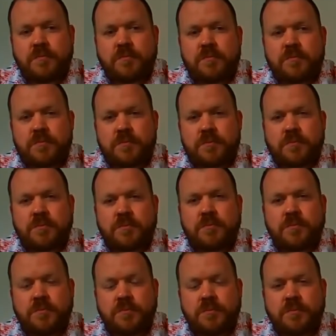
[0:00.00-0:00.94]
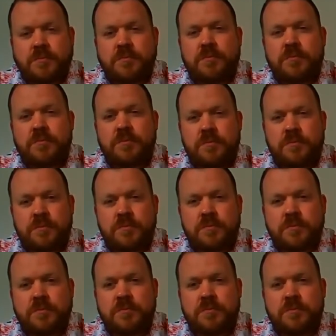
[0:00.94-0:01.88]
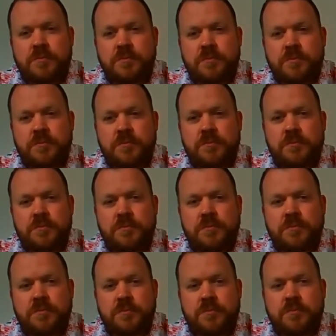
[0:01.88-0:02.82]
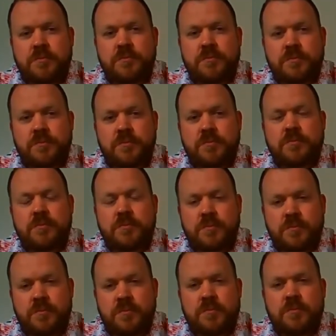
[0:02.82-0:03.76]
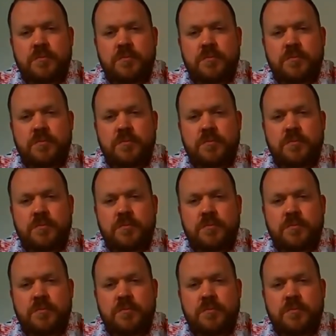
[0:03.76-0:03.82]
The person shown says nothing.